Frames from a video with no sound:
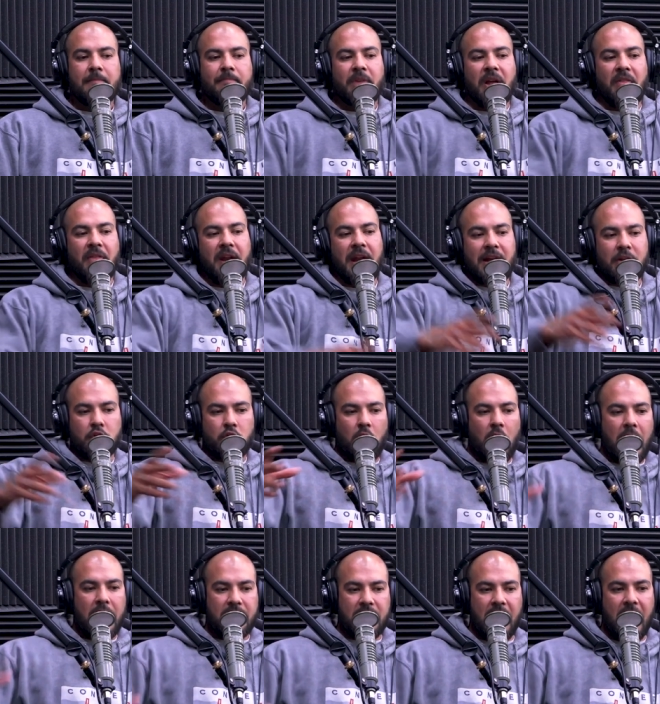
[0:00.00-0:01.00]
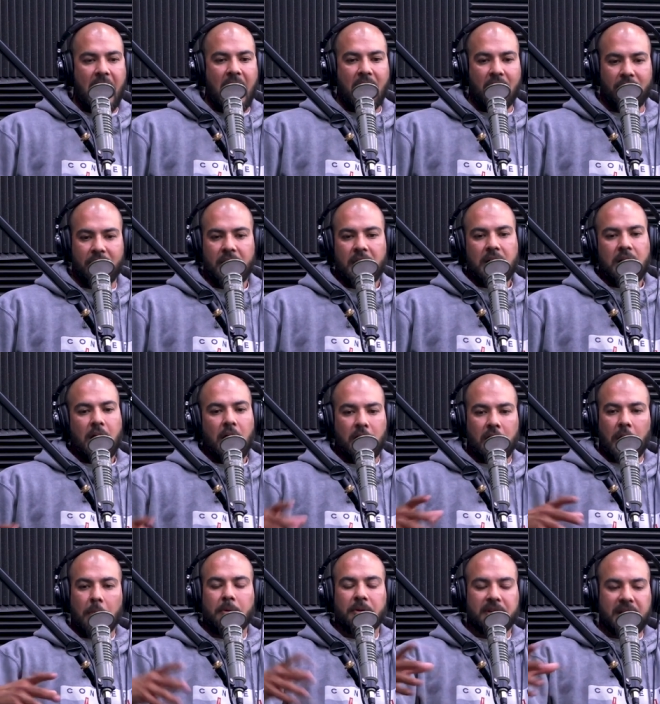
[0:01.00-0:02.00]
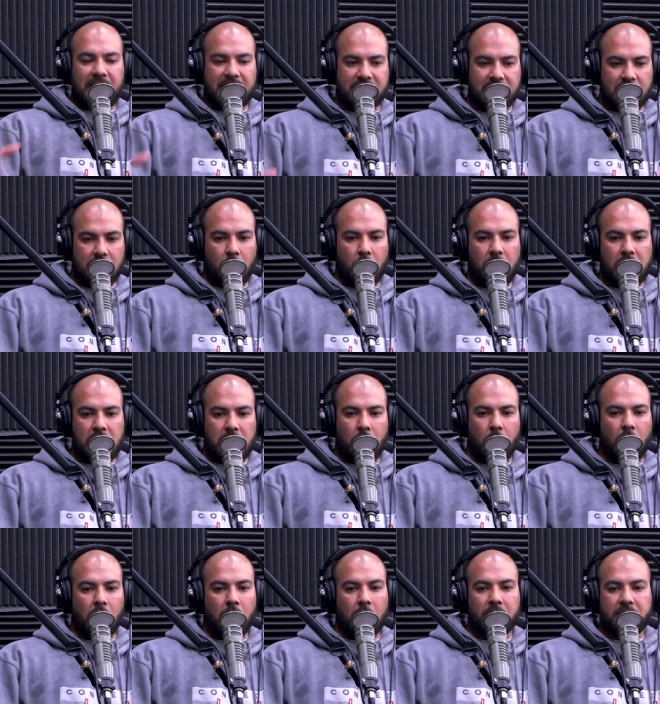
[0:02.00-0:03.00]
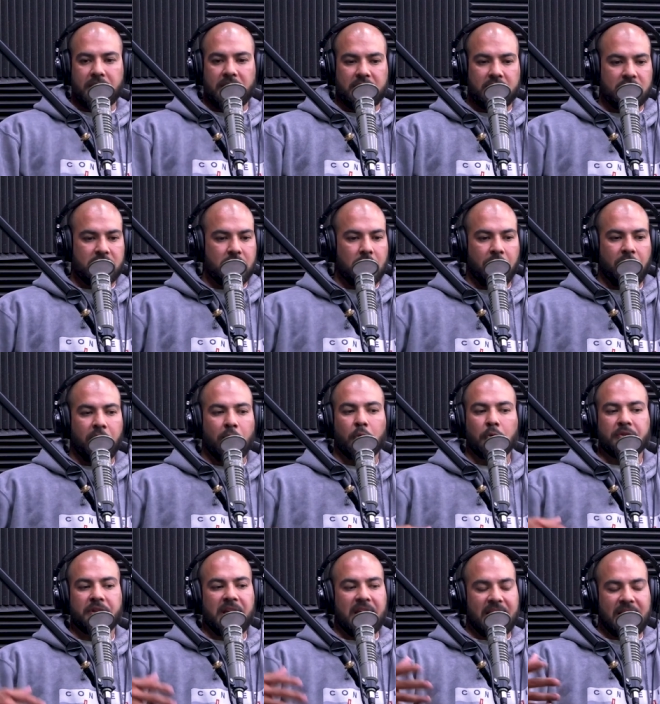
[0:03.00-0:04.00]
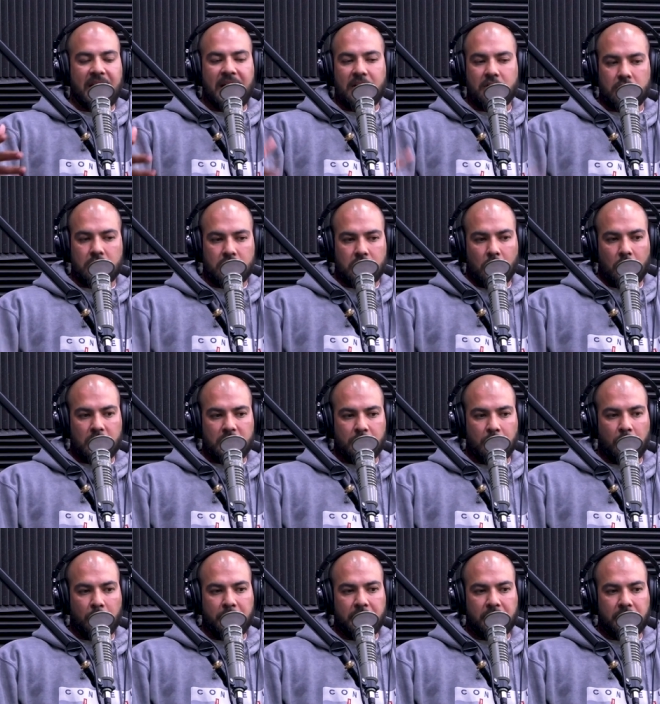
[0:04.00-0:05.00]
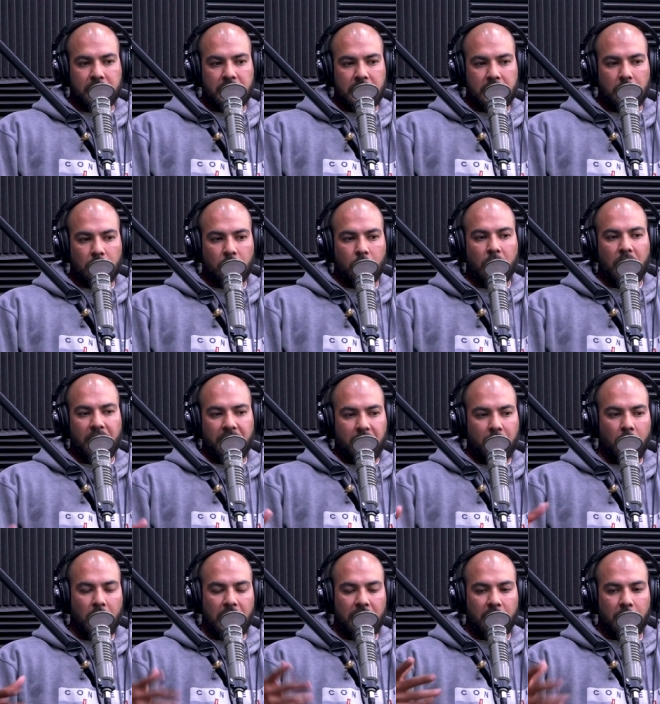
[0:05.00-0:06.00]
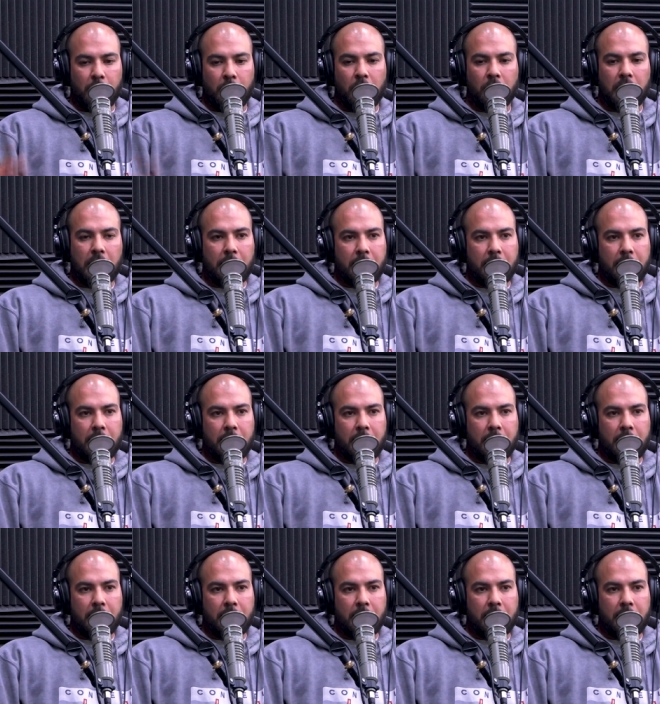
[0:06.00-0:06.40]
And then I tried to have a couple days in the week where it was like just a full dedication towards mobility with whatever program